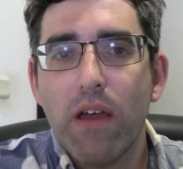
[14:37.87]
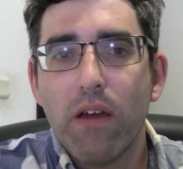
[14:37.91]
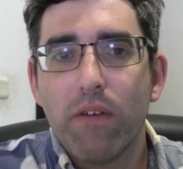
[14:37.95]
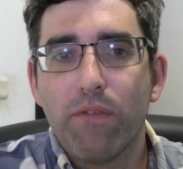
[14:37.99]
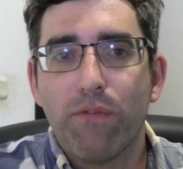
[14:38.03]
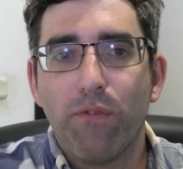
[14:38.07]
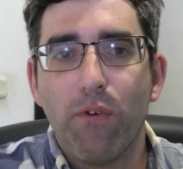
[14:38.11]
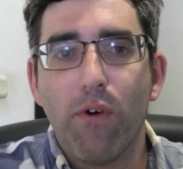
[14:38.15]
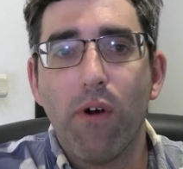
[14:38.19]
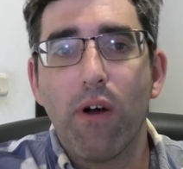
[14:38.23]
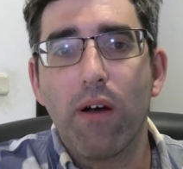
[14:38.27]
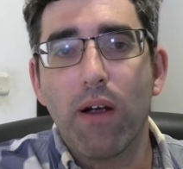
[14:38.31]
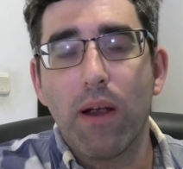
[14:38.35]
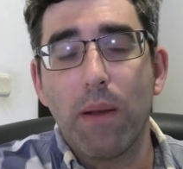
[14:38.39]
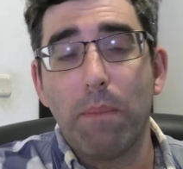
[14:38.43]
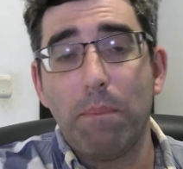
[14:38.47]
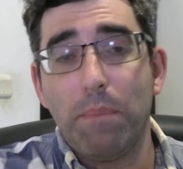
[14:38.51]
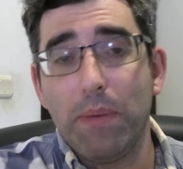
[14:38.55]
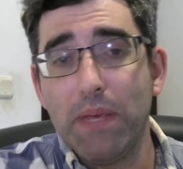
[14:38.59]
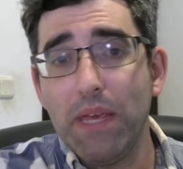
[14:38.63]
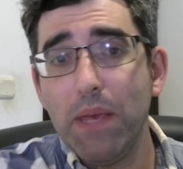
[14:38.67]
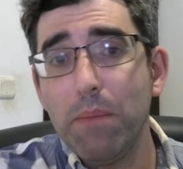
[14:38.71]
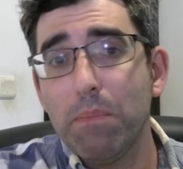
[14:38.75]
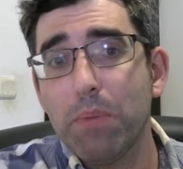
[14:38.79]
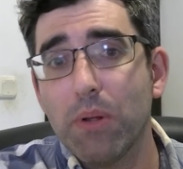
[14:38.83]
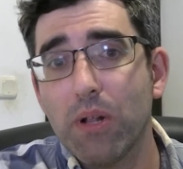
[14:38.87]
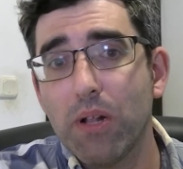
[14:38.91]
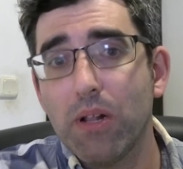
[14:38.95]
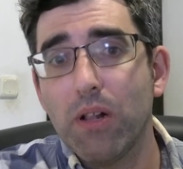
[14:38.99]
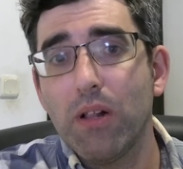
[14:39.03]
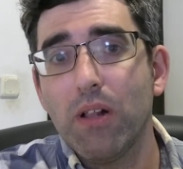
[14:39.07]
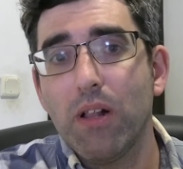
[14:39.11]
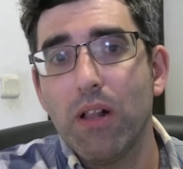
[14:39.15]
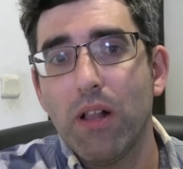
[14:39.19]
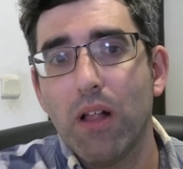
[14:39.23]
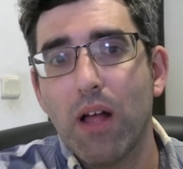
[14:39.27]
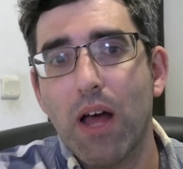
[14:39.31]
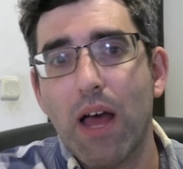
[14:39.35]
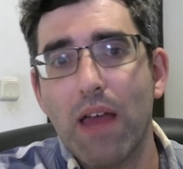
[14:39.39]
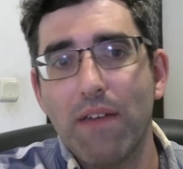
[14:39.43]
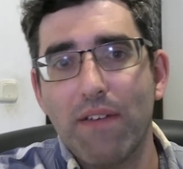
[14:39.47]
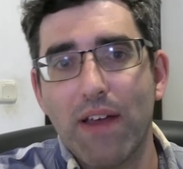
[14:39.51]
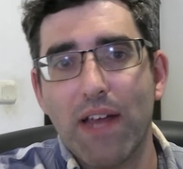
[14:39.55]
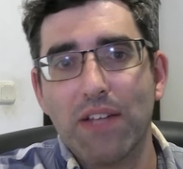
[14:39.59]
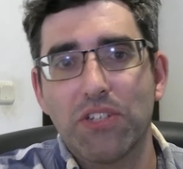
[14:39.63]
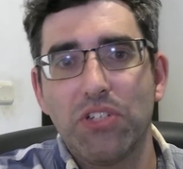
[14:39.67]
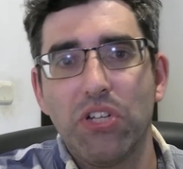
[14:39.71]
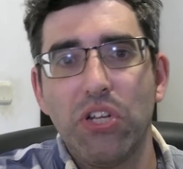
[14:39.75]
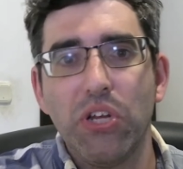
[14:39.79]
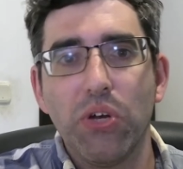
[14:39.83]
For people, I've
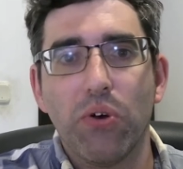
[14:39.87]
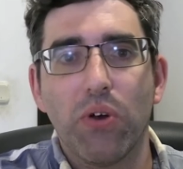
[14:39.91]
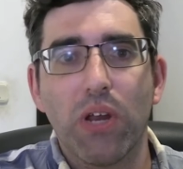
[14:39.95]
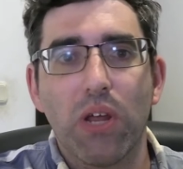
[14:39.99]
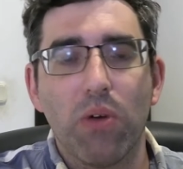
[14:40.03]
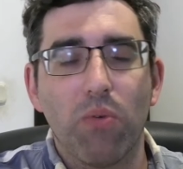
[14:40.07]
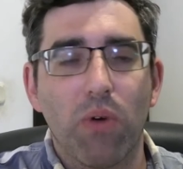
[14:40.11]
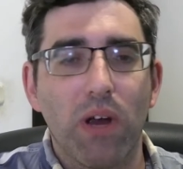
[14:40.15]
actually only